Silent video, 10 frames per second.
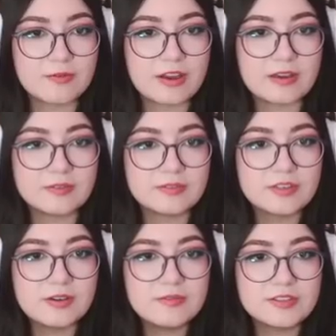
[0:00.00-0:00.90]
around.
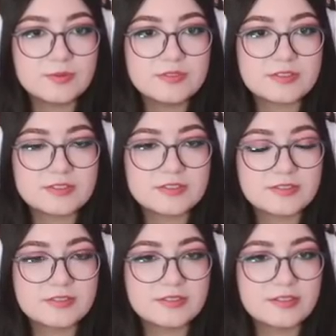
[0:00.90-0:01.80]
Oh, this one's...
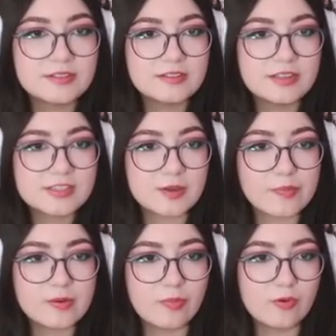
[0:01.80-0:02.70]
That's a
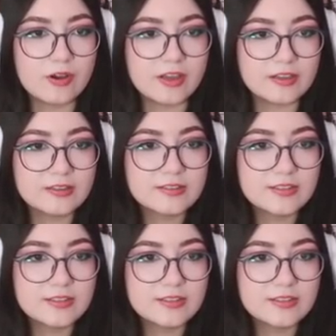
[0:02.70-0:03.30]
big boy.